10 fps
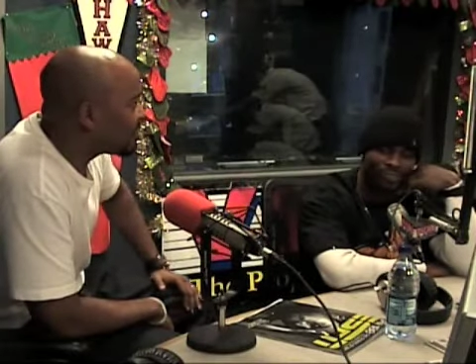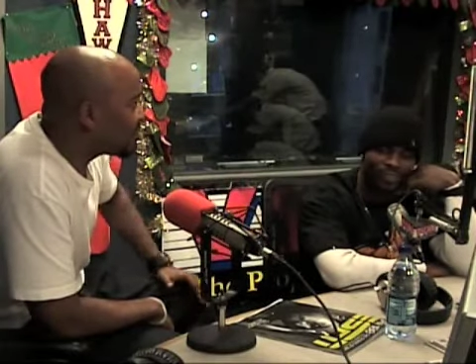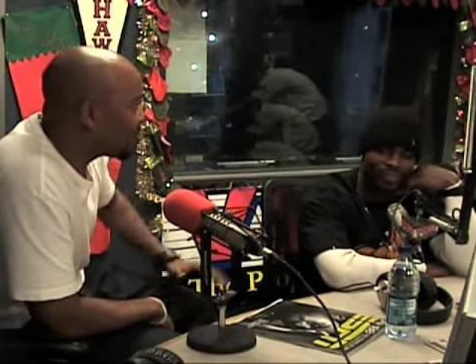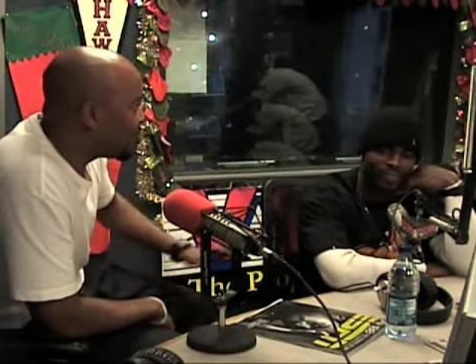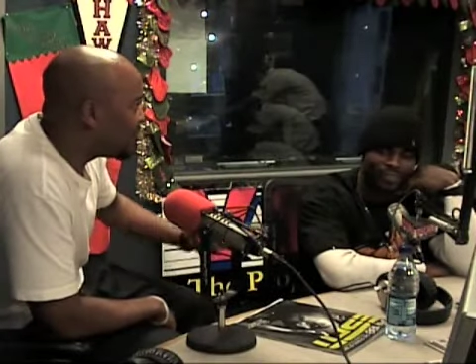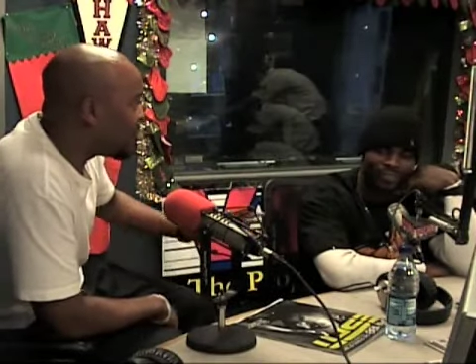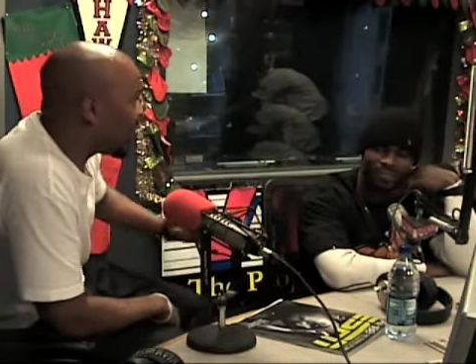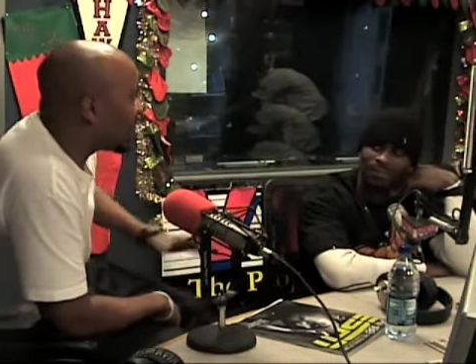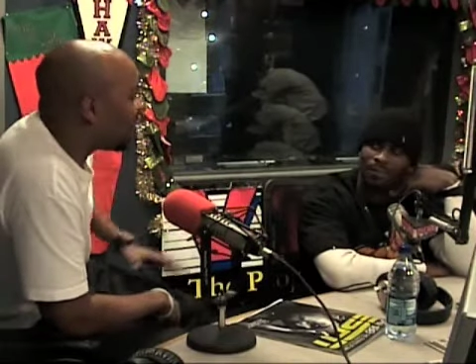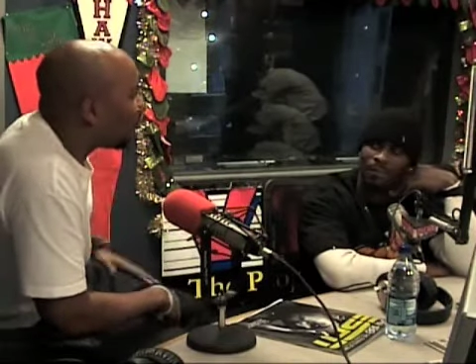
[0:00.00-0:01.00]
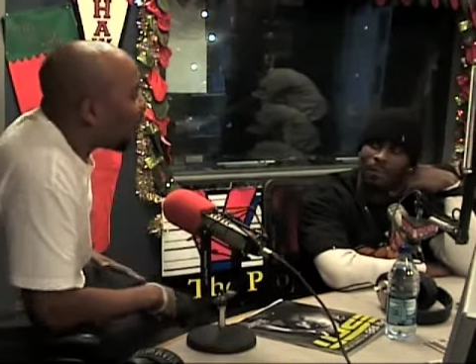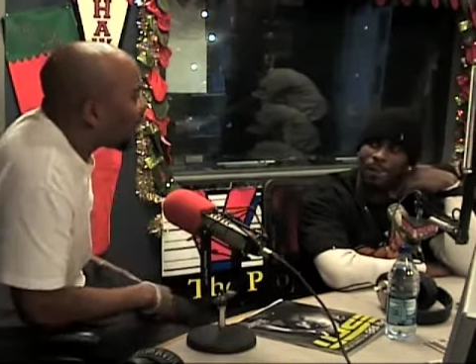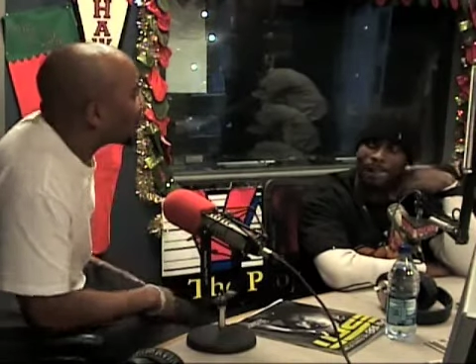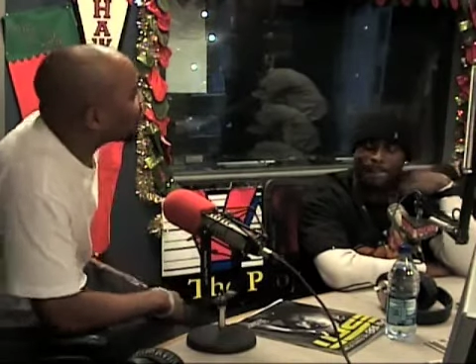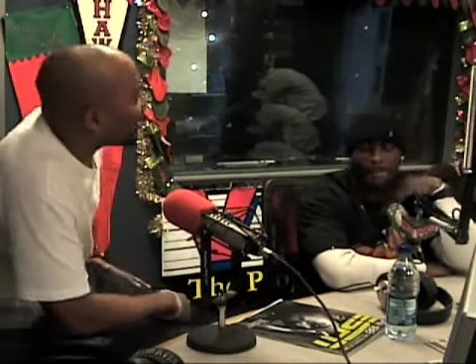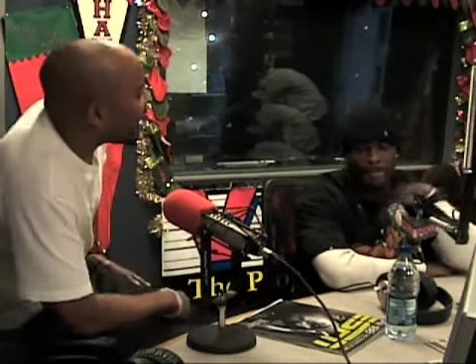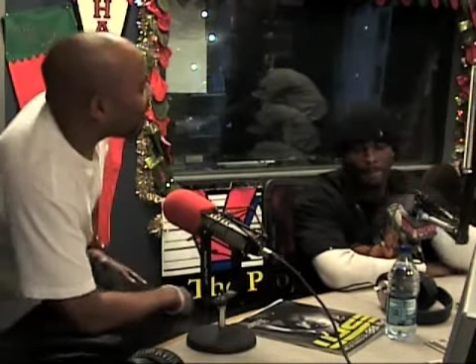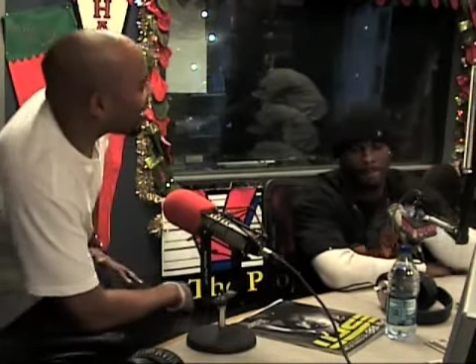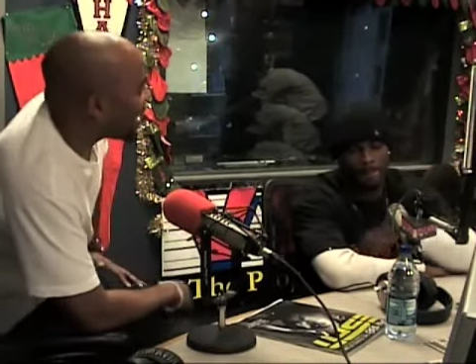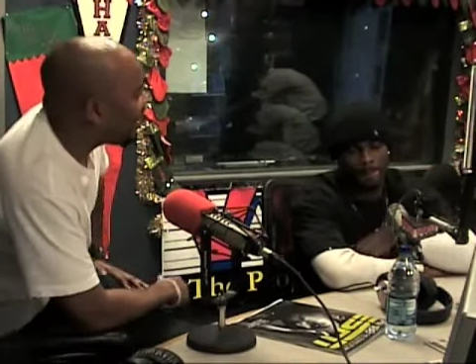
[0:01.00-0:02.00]
Do you plan on walking
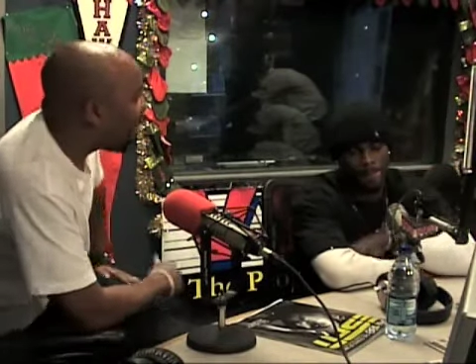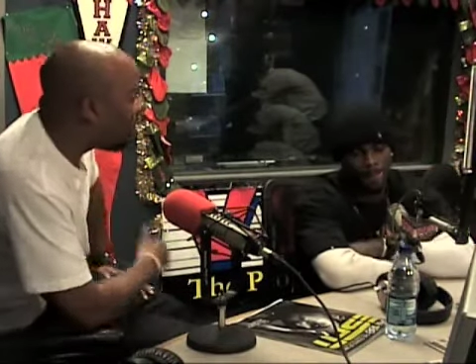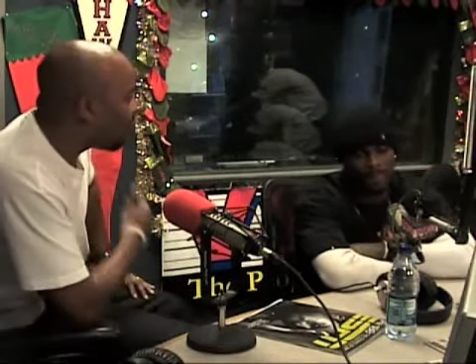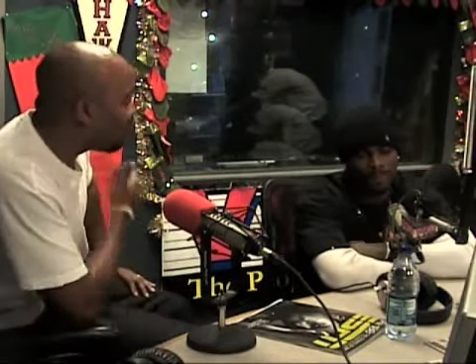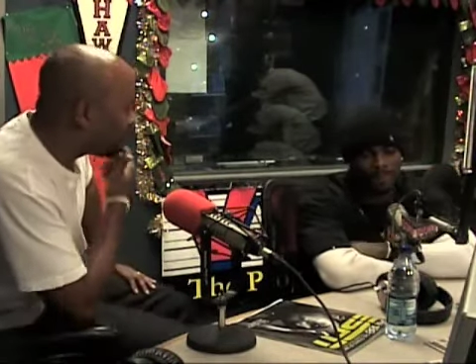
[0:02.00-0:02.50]
around at all